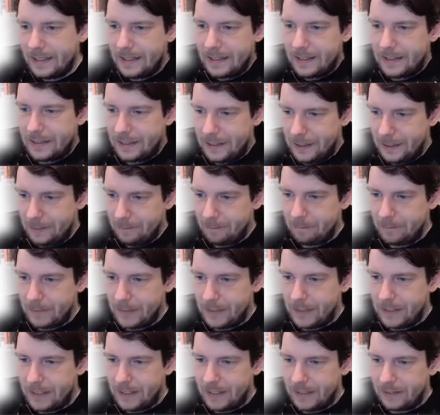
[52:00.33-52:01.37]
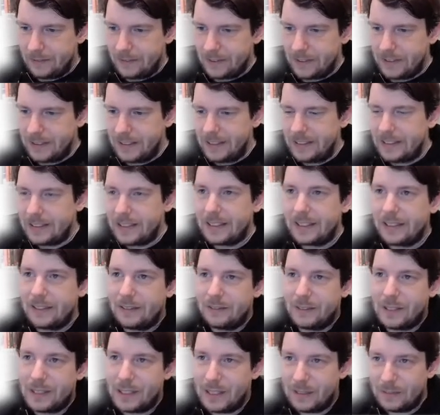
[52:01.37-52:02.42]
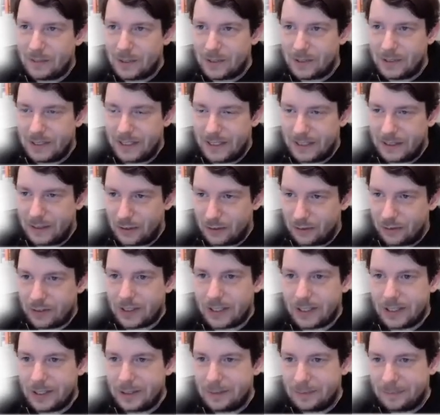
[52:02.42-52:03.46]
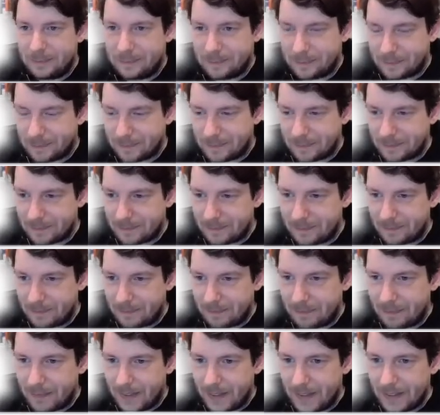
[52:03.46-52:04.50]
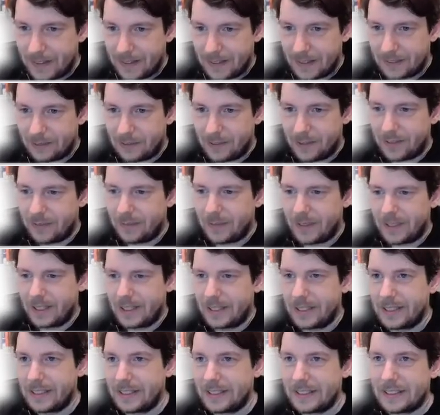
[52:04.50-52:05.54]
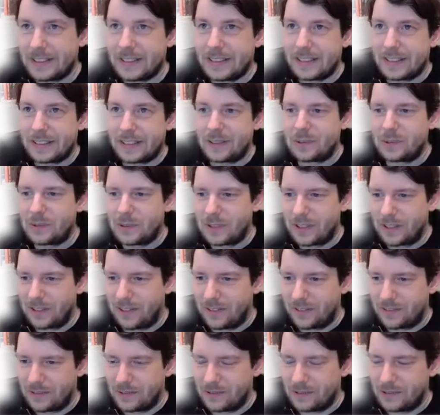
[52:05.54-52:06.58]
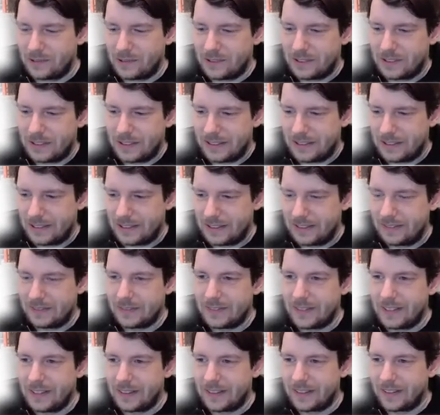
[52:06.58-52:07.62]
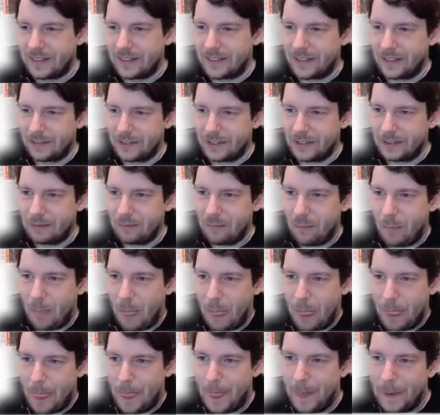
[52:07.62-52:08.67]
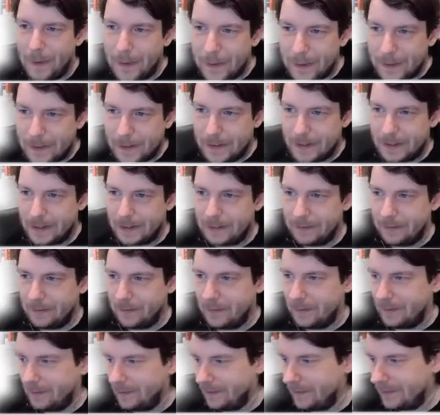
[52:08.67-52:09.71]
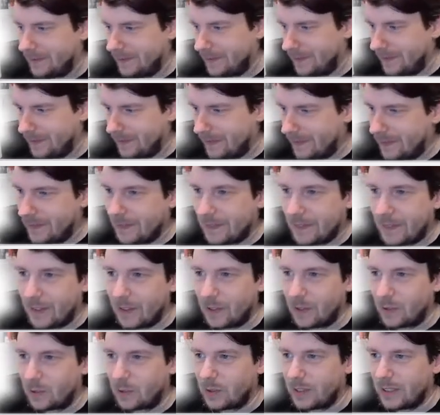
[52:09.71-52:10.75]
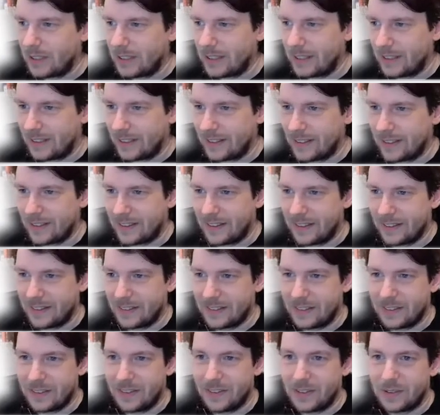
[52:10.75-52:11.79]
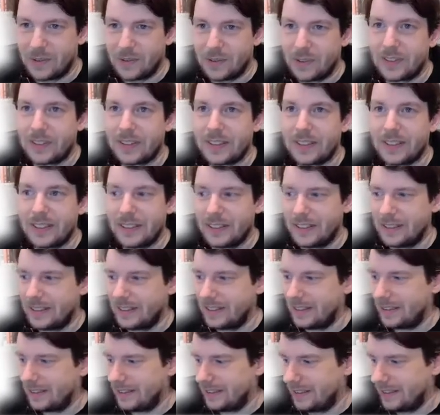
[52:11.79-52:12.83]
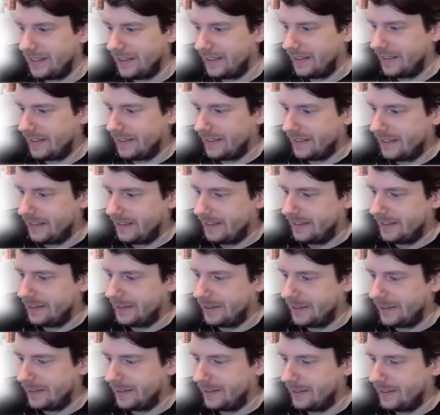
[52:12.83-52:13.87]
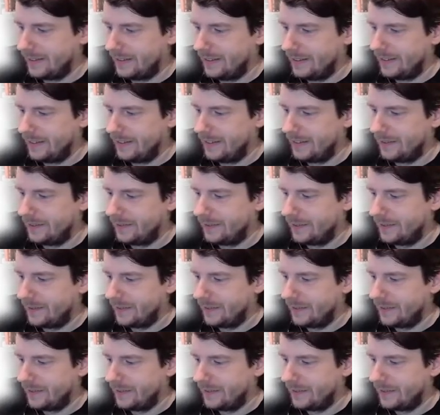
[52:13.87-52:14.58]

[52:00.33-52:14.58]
Yeah, and with that, we come to the end of file. That was my tour through SS7, the lower layers as it is used in the